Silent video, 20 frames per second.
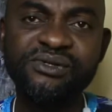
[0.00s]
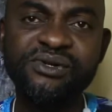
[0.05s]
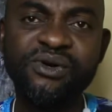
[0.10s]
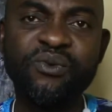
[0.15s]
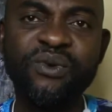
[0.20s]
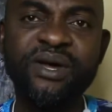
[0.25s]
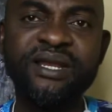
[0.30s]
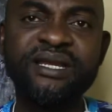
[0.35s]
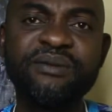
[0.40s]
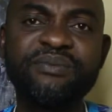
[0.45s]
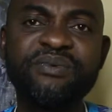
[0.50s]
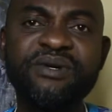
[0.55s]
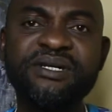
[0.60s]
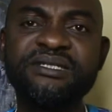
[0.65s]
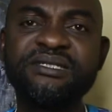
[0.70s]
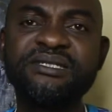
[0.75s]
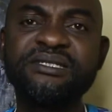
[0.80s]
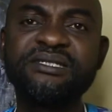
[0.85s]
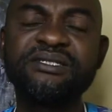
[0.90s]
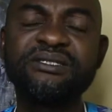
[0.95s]
when the
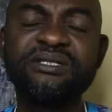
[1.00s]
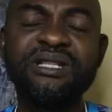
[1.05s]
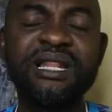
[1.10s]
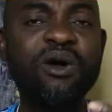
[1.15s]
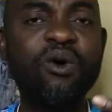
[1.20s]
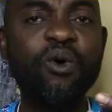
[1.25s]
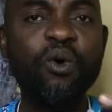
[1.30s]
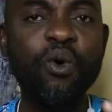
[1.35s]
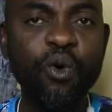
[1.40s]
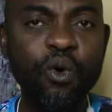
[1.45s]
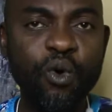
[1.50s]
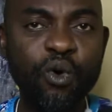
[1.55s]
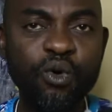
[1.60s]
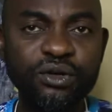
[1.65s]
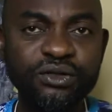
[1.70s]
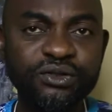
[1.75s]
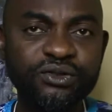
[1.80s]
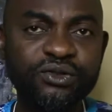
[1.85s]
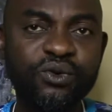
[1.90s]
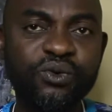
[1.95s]
person is now
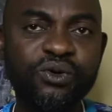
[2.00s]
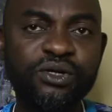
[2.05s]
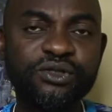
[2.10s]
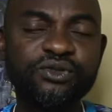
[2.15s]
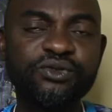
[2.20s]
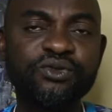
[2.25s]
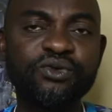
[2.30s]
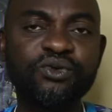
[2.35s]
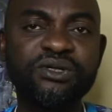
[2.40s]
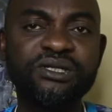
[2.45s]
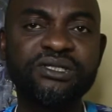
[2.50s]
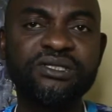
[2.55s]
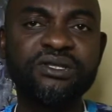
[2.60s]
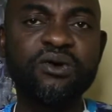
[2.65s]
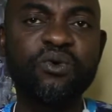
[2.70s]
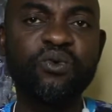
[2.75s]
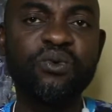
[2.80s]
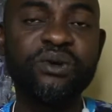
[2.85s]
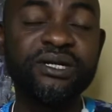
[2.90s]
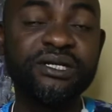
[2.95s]
cold towards you is
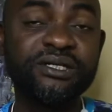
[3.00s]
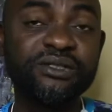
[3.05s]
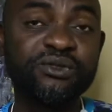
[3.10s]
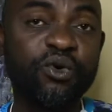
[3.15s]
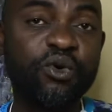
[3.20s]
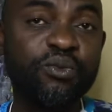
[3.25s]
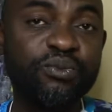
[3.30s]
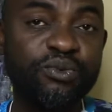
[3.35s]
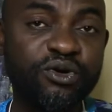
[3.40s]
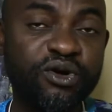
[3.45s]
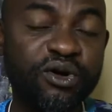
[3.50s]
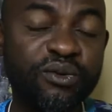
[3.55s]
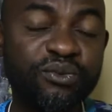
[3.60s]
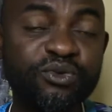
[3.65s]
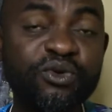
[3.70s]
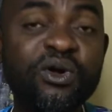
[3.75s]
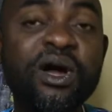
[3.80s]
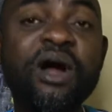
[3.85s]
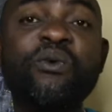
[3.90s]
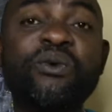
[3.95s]
not willing to open up
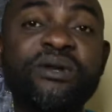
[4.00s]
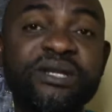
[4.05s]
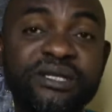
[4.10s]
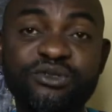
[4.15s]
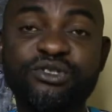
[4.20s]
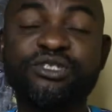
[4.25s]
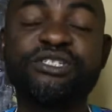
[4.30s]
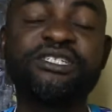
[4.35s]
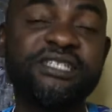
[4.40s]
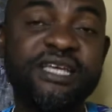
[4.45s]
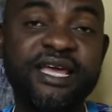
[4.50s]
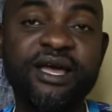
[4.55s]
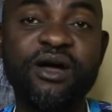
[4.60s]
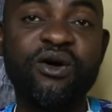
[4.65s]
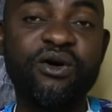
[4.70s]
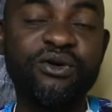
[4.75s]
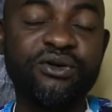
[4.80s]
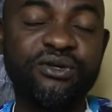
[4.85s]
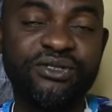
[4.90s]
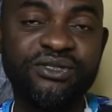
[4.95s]
you are willing to share
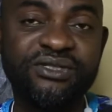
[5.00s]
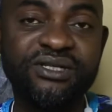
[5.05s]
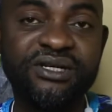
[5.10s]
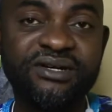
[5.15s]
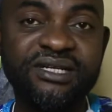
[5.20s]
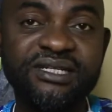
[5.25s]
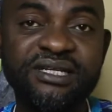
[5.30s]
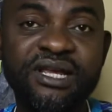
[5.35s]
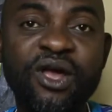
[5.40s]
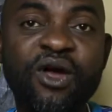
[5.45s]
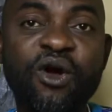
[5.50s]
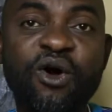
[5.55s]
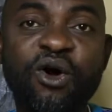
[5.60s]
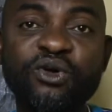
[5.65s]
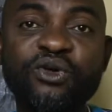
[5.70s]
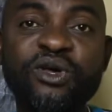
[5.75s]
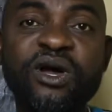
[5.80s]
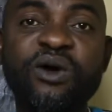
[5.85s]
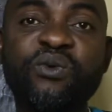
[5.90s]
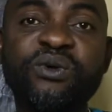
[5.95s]
all your secrets or
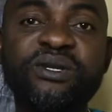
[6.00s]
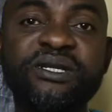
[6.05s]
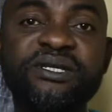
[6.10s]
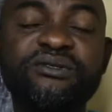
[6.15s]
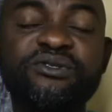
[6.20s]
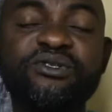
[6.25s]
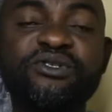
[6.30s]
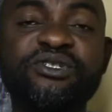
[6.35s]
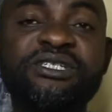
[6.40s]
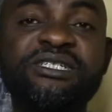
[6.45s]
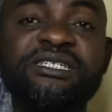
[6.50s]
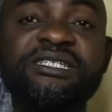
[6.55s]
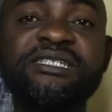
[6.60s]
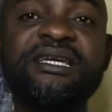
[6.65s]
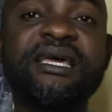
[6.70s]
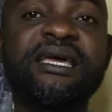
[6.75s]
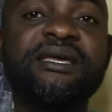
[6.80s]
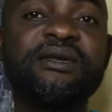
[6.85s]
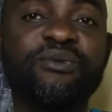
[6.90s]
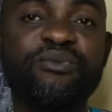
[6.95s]
you are willing to
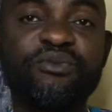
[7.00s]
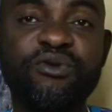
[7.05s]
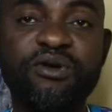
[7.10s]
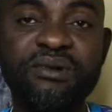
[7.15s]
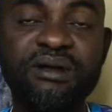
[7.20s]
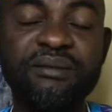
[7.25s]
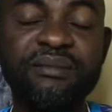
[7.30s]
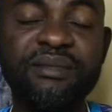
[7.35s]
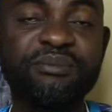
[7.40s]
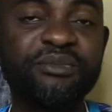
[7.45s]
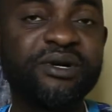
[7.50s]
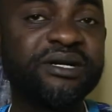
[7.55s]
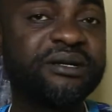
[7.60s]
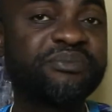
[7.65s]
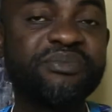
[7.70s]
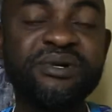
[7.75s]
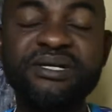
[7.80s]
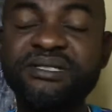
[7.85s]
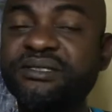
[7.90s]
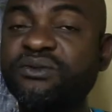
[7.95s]
share your problem but the
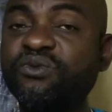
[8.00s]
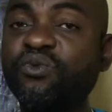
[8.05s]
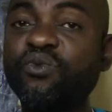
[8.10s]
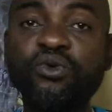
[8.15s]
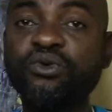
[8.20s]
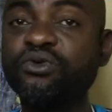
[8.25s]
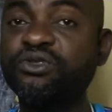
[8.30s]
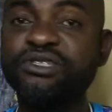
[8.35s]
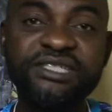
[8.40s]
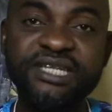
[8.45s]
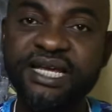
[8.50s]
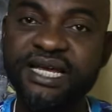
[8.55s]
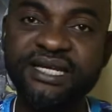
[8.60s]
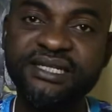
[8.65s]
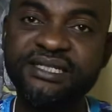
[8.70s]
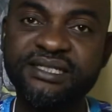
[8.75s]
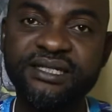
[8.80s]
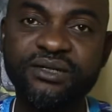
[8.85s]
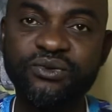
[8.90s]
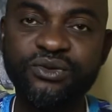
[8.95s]
person wouldn't share
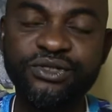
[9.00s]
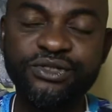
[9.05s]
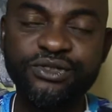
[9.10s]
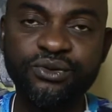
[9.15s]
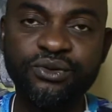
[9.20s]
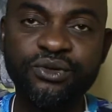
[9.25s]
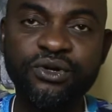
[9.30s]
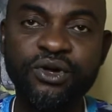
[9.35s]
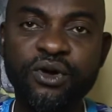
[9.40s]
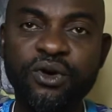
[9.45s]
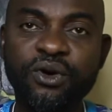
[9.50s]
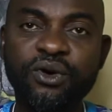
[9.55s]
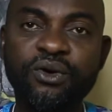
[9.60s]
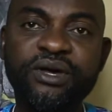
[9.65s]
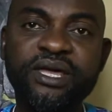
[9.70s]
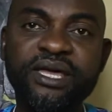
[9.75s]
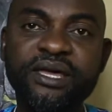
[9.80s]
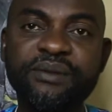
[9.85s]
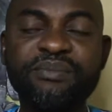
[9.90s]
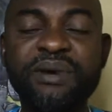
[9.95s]
anything with you
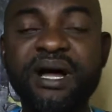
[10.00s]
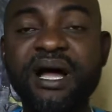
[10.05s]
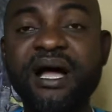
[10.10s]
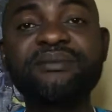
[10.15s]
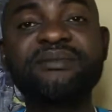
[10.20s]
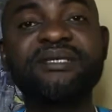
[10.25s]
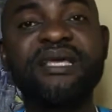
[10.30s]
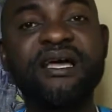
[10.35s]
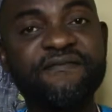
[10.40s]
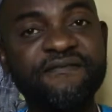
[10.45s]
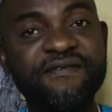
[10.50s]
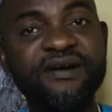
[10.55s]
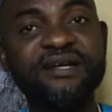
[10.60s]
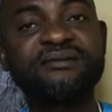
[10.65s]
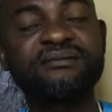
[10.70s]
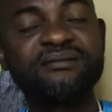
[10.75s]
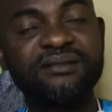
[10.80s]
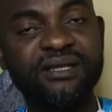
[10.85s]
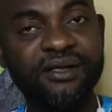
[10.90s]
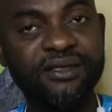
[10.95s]
okay perhaps they have found
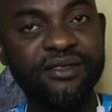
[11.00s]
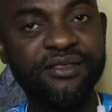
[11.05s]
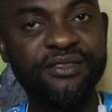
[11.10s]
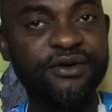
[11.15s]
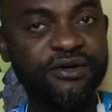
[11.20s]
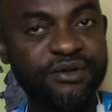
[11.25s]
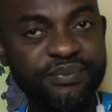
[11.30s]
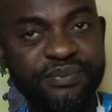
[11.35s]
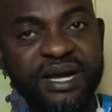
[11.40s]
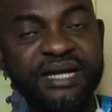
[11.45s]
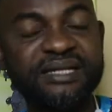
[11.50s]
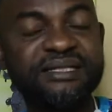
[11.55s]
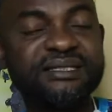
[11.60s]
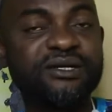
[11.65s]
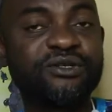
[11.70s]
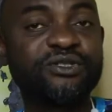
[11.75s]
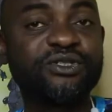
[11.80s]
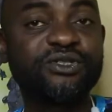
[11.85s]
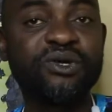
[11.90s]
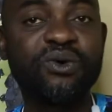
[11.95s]
third party
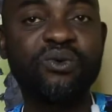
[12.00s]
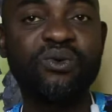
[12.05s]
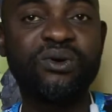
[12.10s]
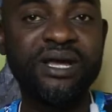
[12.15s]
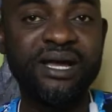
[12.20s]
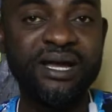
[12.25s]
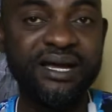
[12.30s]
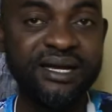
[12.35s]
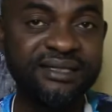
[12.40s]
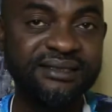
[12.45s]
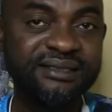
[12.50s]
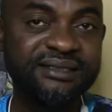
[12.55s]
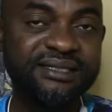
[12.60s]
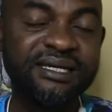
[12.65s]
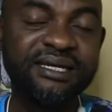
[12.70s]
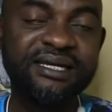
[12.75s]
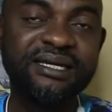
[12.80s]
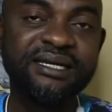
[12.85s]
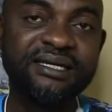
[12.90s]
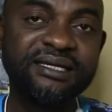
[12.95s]
or someone else
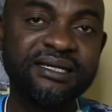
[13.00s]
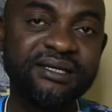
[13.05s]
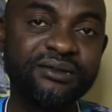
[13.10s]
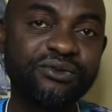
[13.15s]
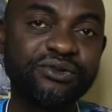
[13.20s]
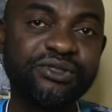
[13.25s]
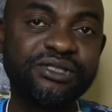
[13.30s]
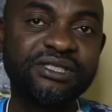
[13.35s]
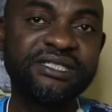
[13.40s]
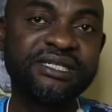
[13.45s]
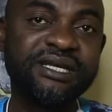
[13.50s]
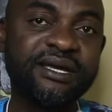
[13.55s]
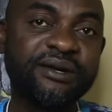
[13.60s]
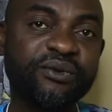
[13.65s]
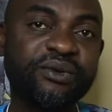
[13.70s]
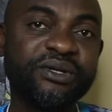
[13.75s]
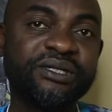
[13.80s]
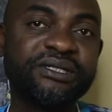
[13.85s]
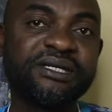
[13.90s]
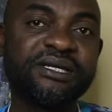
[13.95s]
they could share
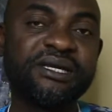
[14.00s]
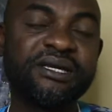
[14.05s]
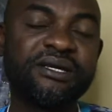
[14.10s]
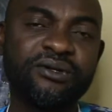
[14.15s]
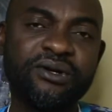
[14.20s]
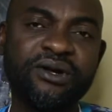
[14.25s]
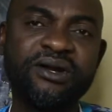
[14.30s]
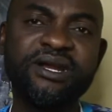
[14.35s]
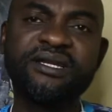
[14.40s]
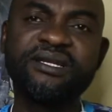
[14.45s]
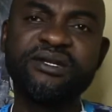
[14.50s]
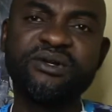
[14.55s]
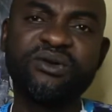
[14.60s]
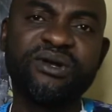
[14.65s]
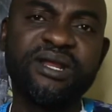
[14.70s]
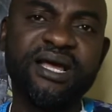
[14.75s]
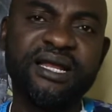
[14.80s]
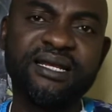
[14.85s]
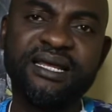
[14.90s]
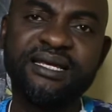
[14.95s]
with you already know
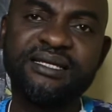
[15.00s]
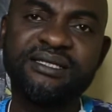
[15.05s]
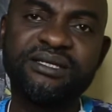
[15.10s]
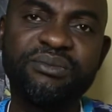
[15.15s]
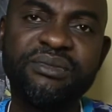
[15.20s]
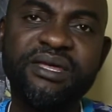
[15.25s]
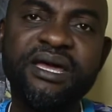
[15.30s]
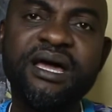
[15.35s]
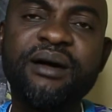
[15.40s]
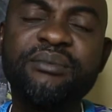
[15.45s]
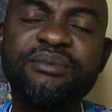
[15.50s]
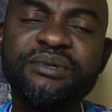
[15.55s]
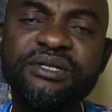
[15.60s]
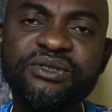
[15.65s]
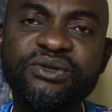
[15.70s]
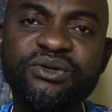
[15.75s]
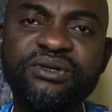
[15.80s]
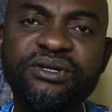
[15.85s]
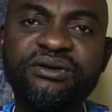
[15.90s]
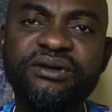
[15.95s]
that there's something happening
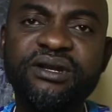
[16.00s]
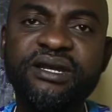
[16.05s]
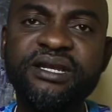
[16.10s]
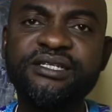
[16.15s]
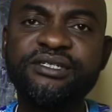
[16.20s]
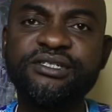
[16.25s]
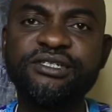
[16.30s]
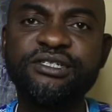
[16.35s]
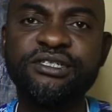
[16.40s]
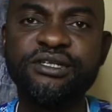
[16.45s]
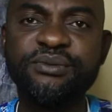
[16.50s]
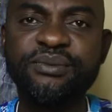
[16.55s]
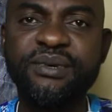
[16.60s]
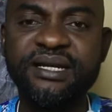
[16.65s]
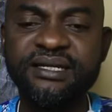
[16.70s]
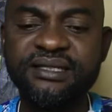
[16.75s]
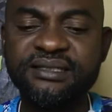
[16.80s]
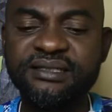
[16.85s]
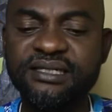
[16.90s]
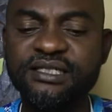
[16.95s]
to the relationship
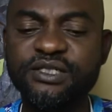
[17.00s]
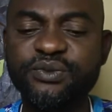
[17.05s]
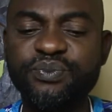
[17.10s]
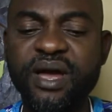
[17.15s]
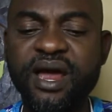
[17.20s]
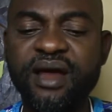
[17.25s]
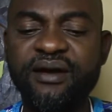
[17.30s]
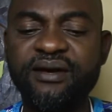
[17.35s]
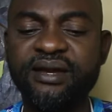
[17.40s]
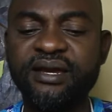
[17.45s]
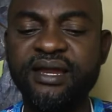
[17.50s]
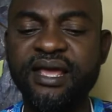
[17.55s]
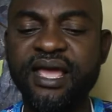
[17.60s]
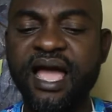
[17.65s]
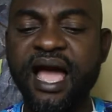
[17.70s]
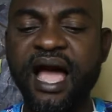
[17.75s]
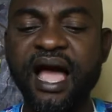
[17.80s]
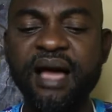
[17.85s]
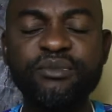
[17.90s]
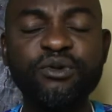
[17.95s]
and it's expiring
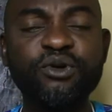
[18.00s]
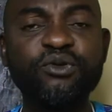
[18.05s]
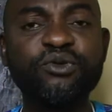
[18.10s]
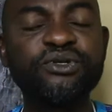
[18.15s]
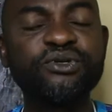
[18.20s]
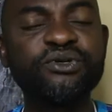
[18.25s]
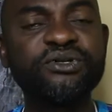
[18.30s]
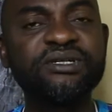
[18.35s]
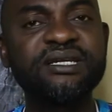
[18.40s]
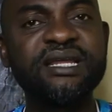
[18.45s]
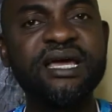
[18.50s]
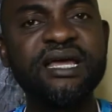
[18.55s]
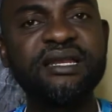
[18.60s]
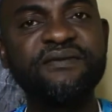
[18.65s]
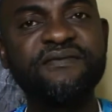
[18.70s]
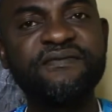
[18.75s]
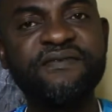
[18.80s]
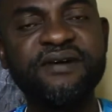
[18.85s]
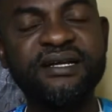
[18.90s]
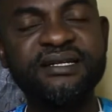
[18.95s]
i'm not going to deny the
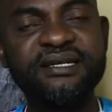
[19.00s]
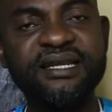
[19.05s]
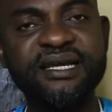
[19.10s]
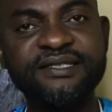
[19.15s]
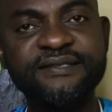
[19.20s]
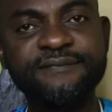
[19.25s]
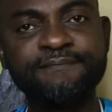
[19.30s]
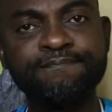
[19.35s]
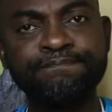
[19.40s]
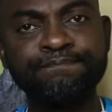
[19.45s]
fact that